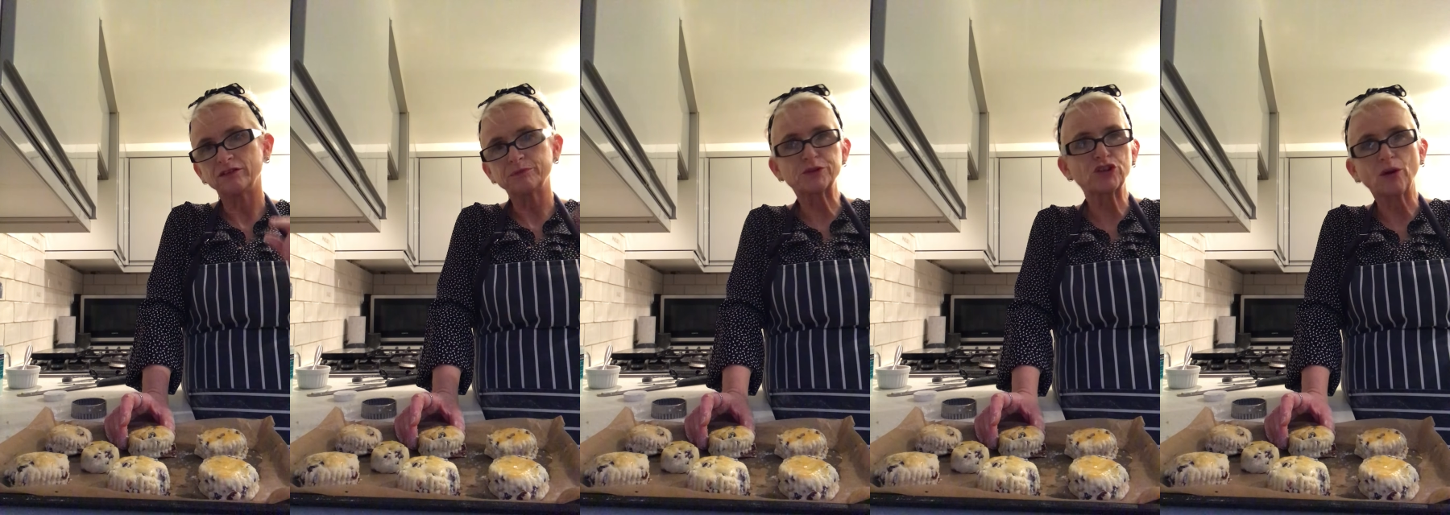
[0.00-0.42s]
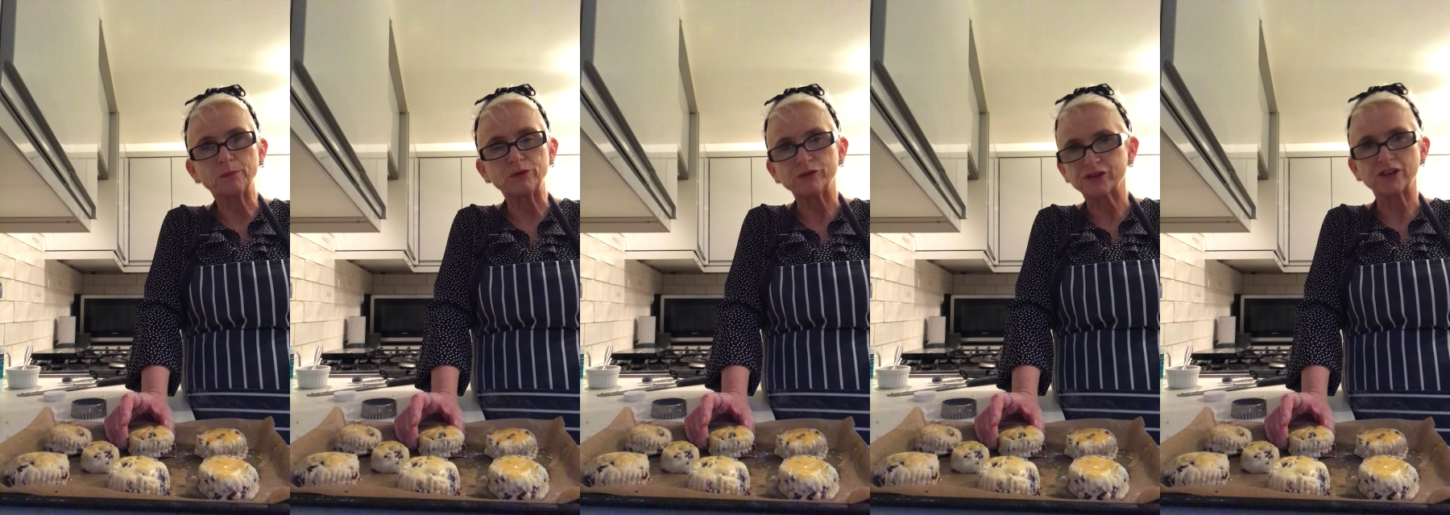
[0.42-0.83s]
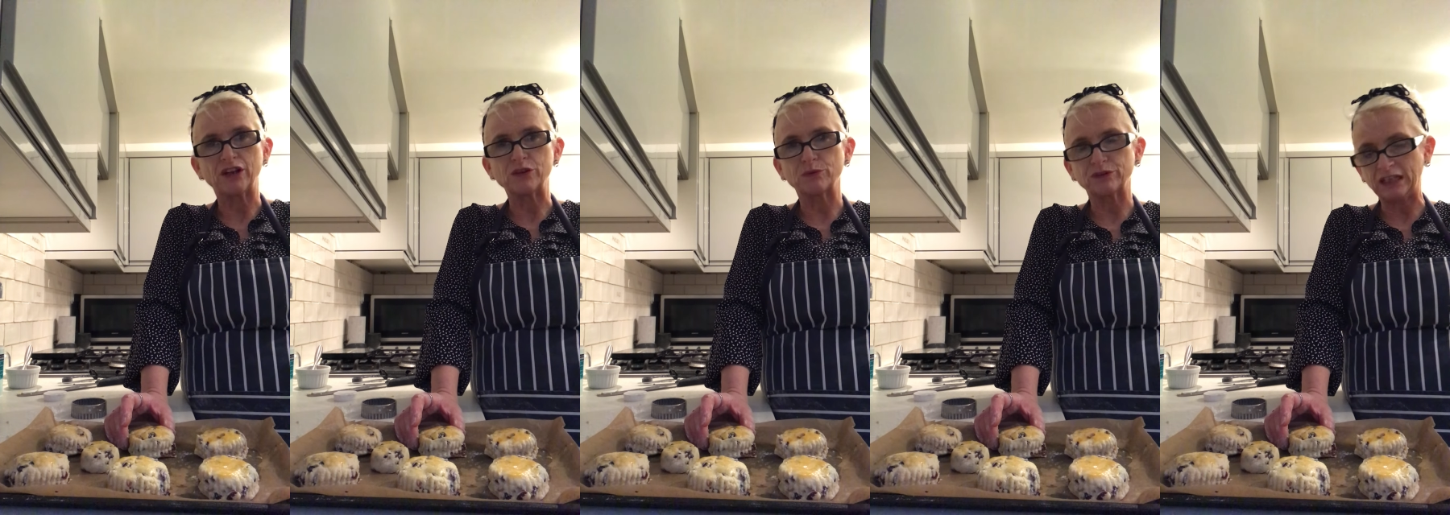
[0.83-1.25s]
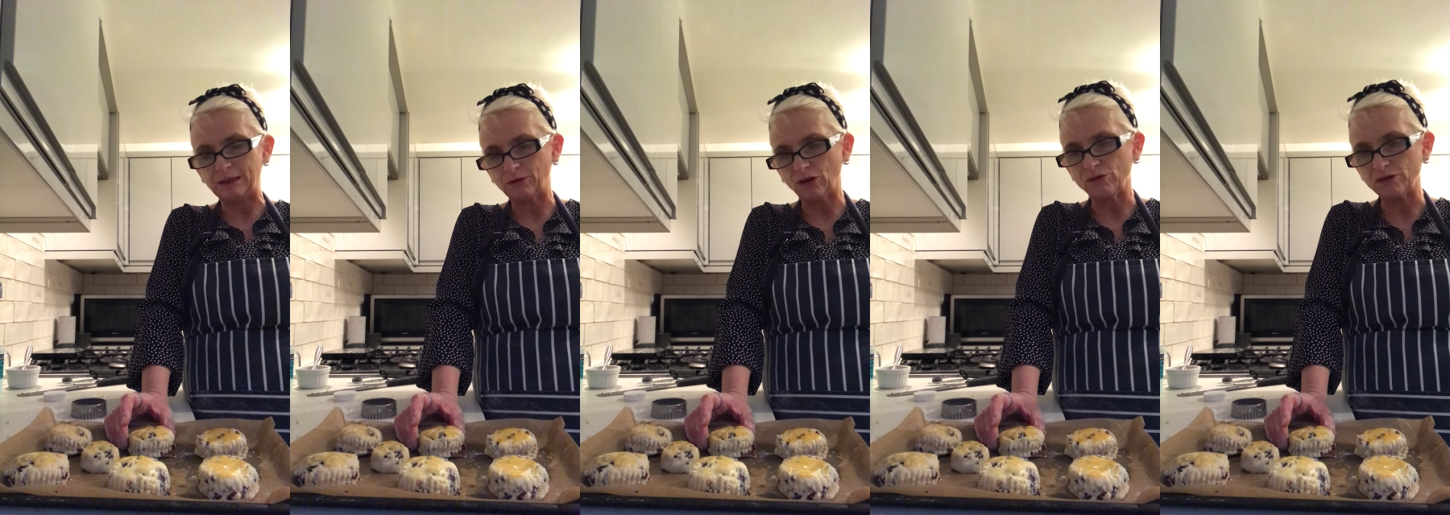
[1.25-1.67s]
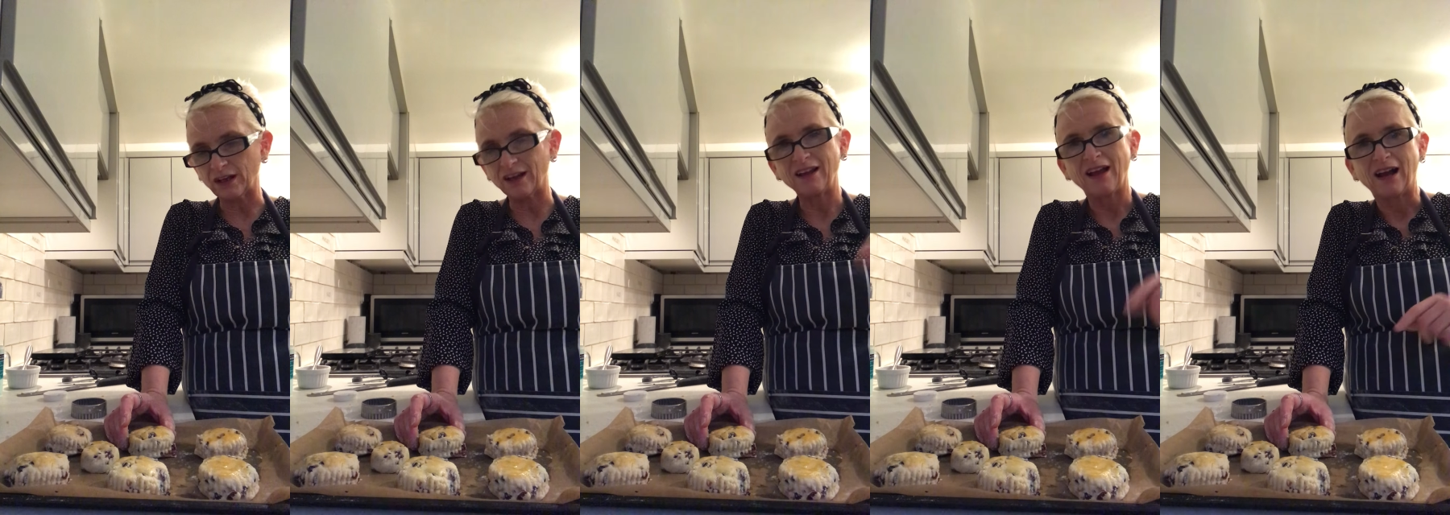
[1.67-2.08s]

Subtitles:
Shop bought scones will keep longer.